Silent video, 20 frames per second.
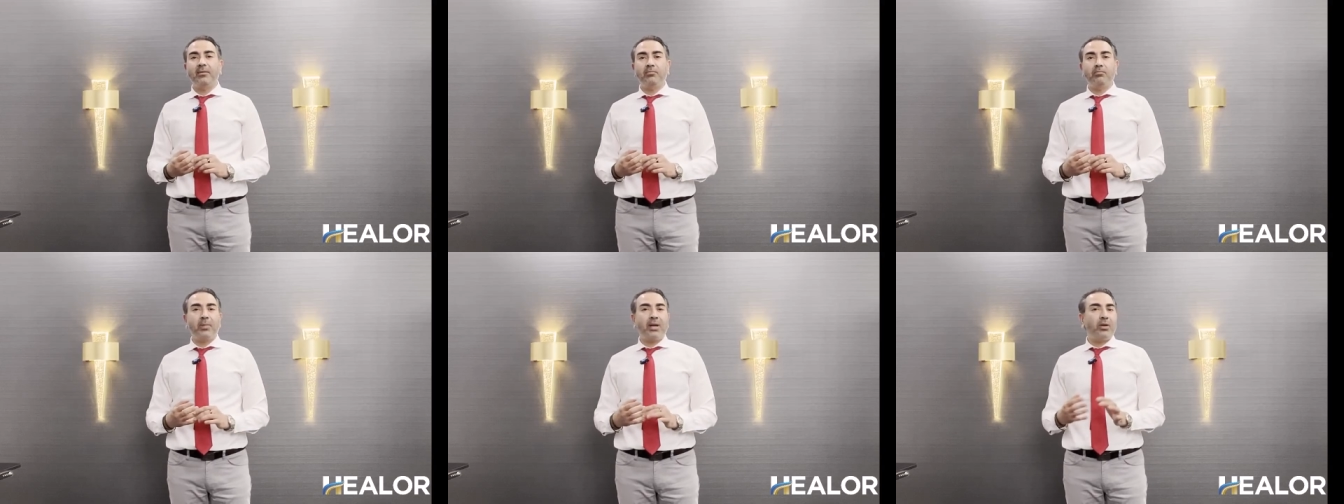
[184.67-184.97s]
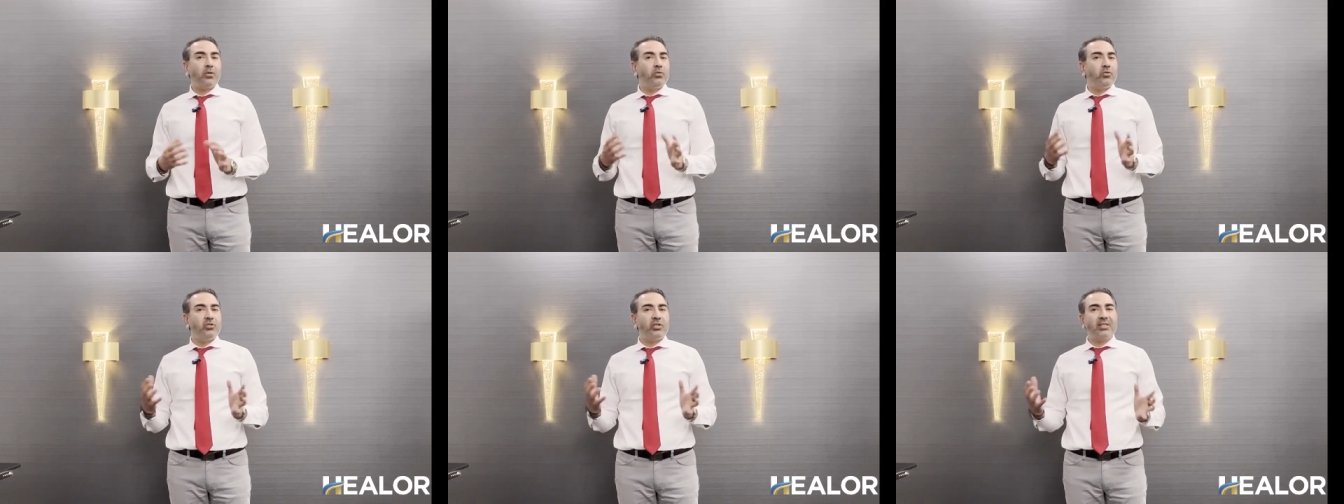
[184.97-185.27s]
men
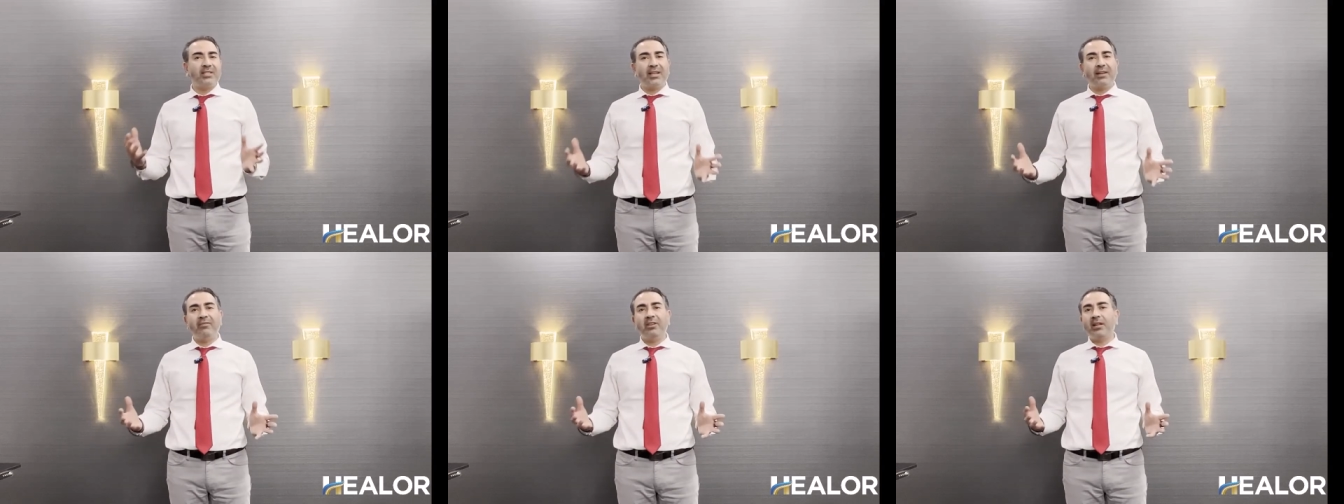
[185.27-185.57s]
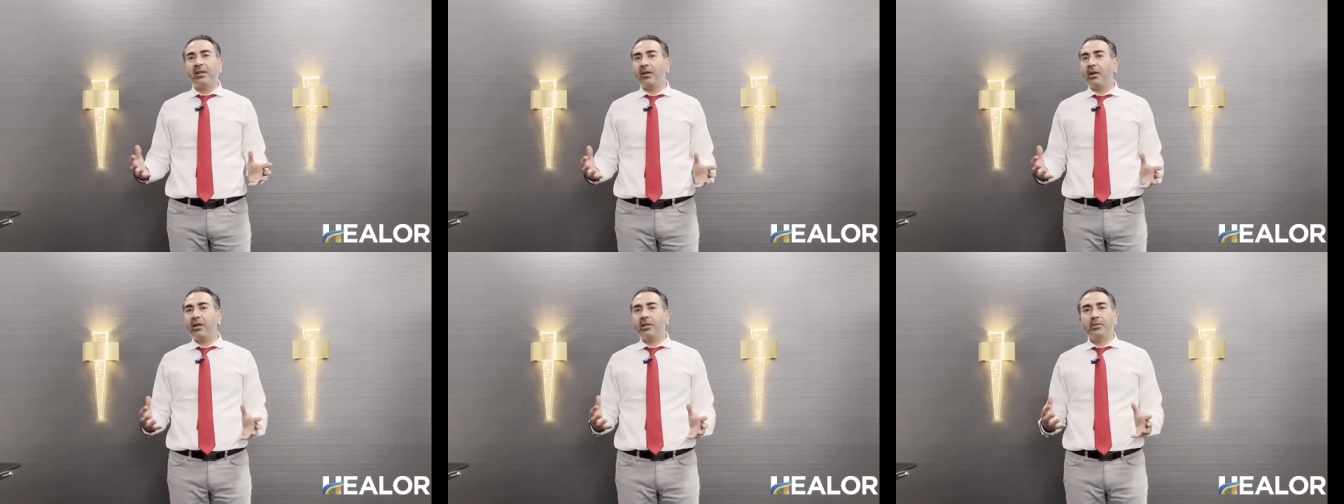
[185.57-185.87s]
who just have an
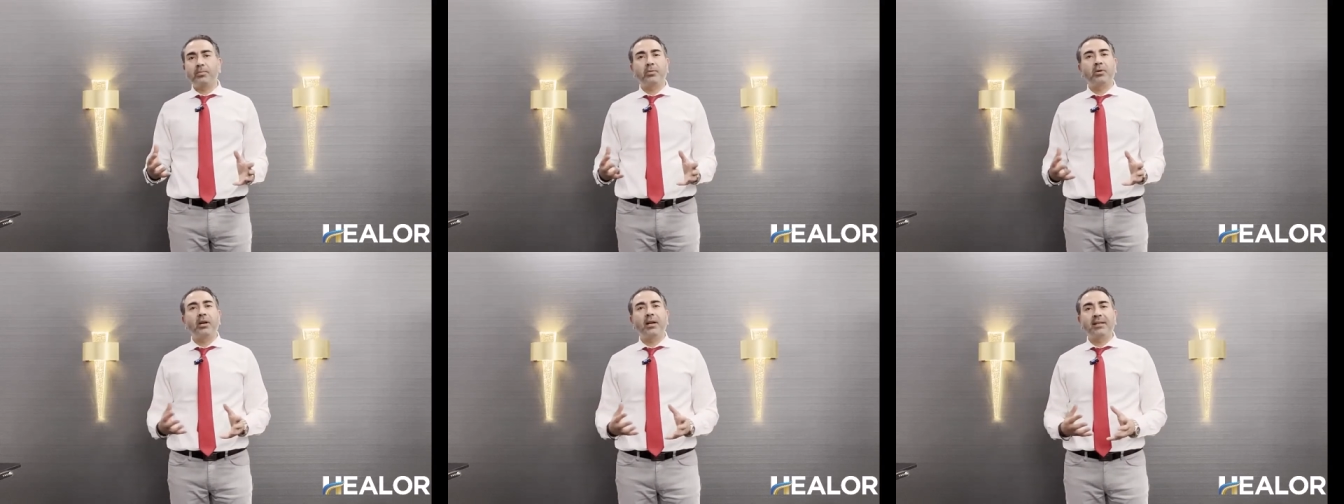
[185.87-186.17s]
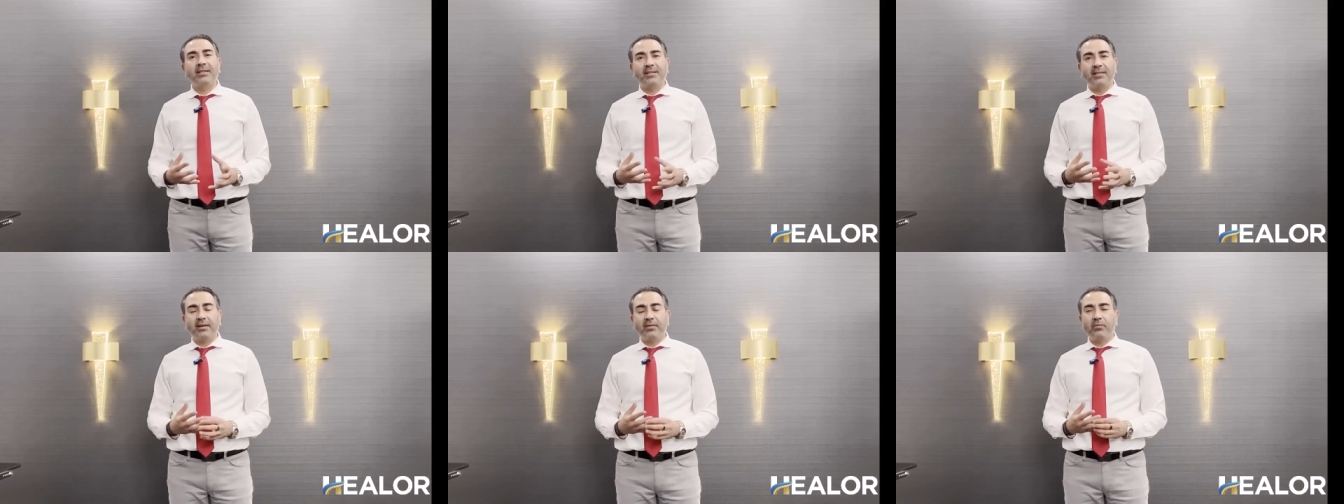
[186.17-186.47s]
enlarged
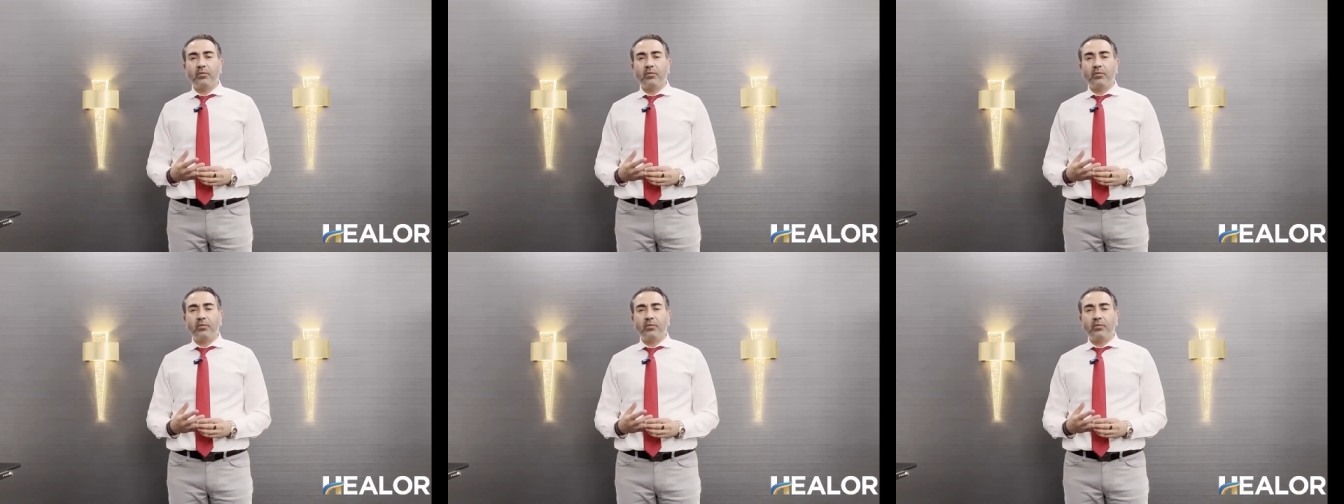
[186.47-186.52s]
prostate.